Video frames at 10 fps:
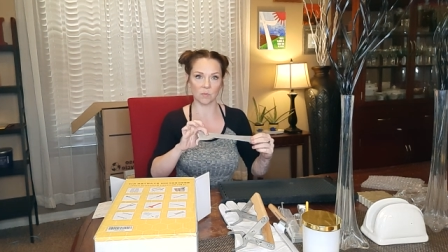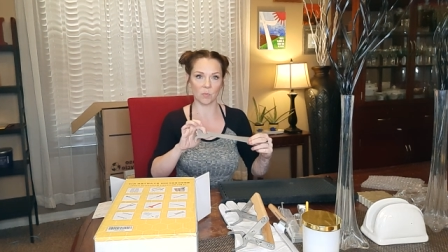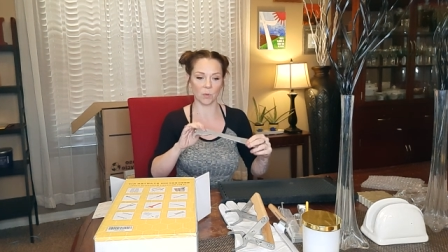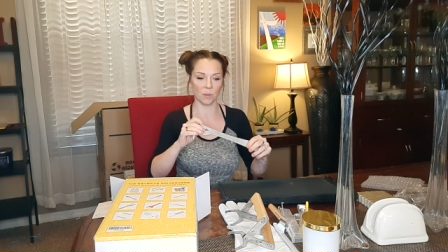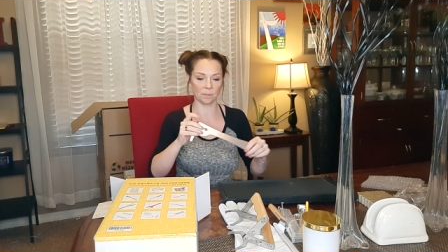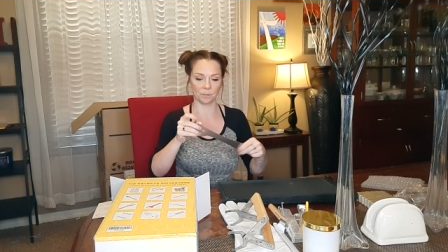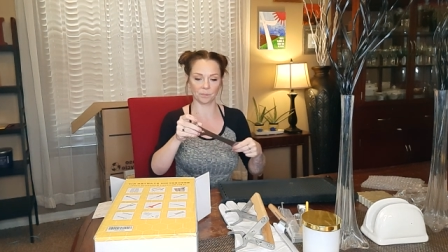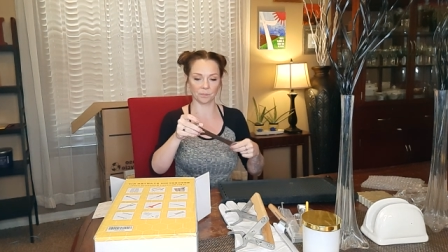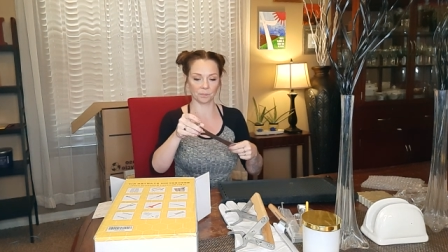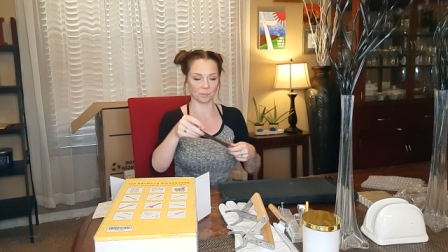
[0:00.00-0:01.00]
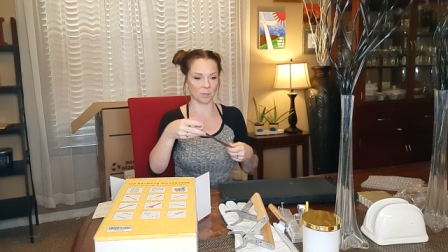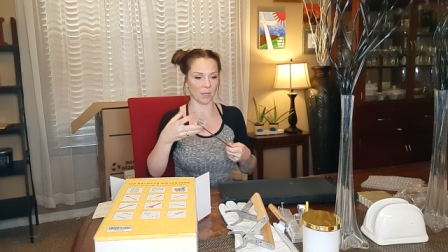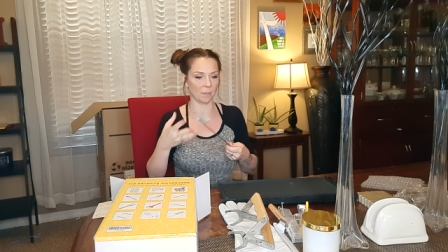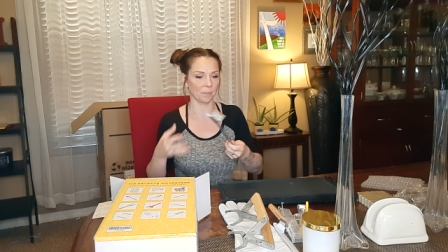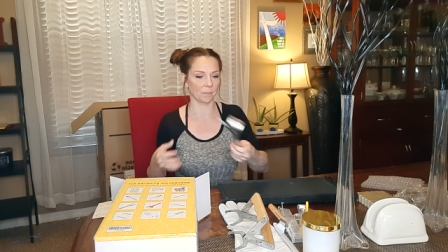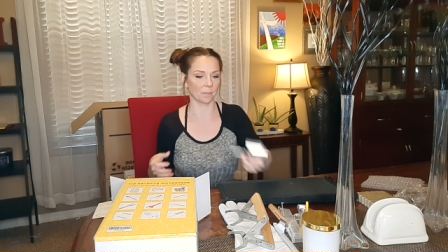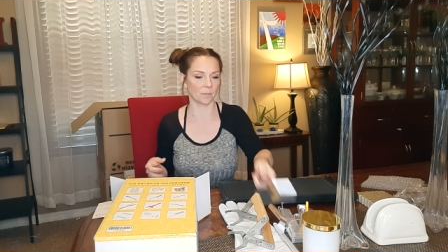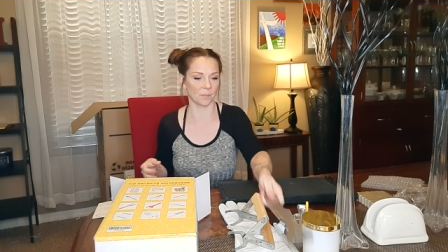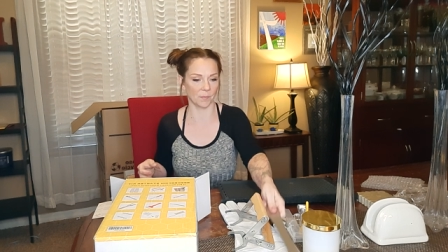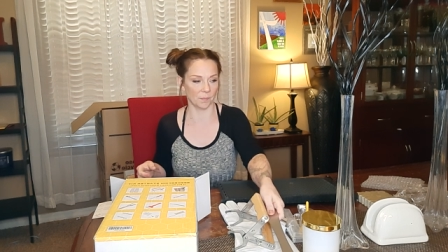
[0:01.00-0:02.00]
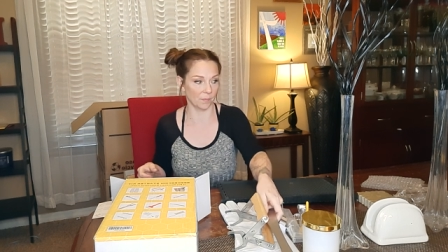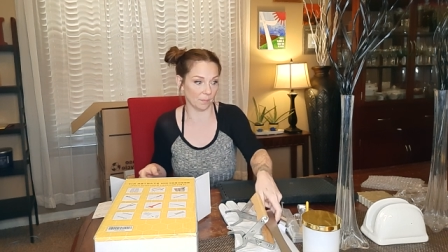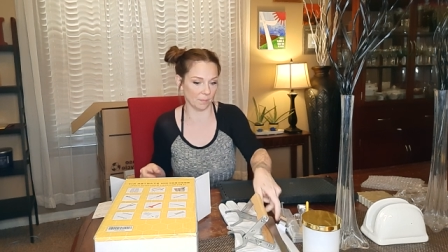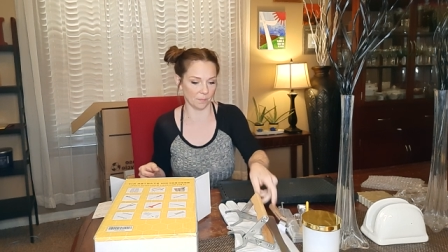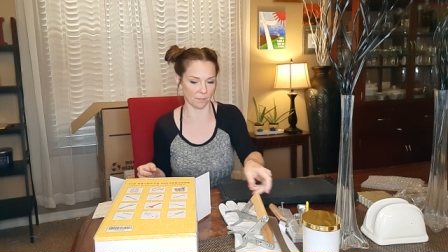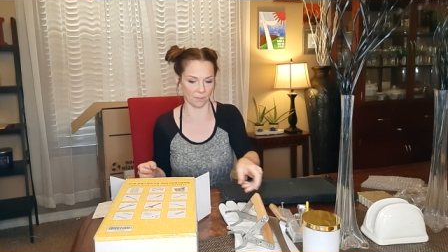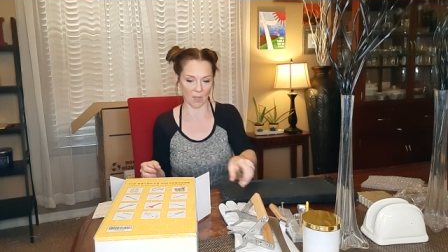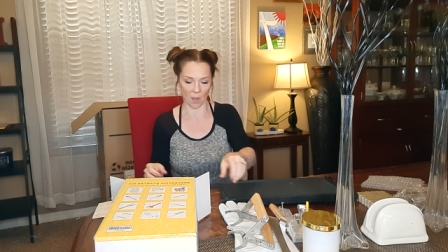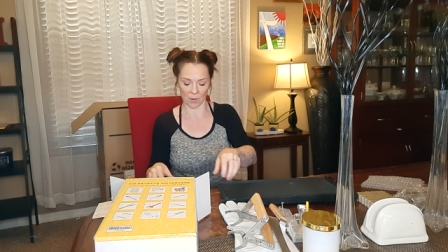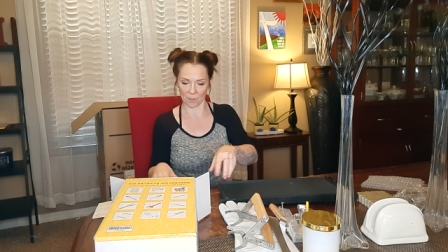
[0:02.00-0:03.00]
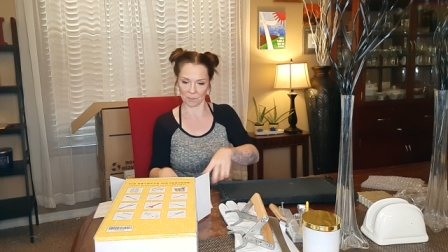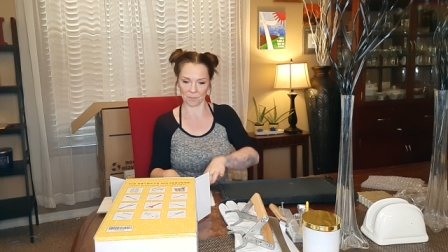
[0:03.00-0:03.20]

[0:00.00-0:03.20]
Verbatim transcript: it's important, but I don't know.